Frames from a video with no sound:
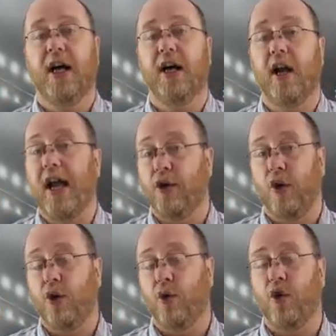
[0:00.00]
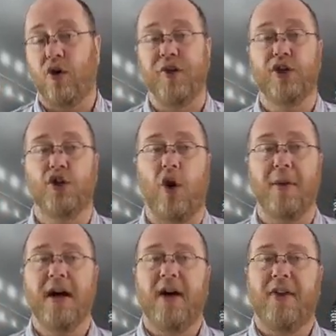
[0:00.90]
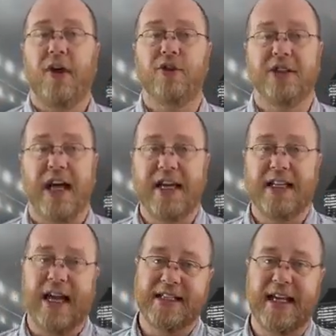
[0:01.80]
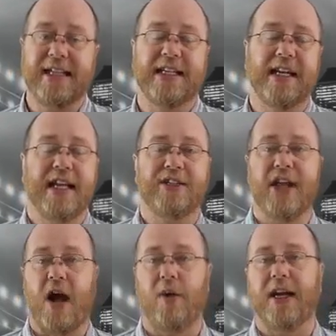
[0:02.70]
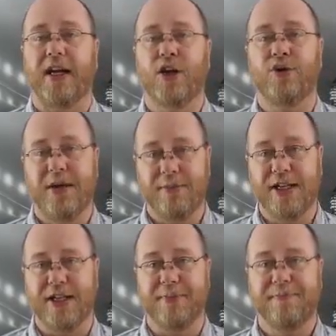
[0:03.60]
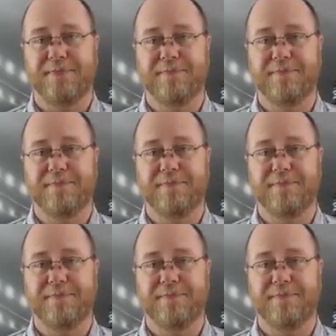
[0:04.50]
like your local coffee shop, that data is now encrypted.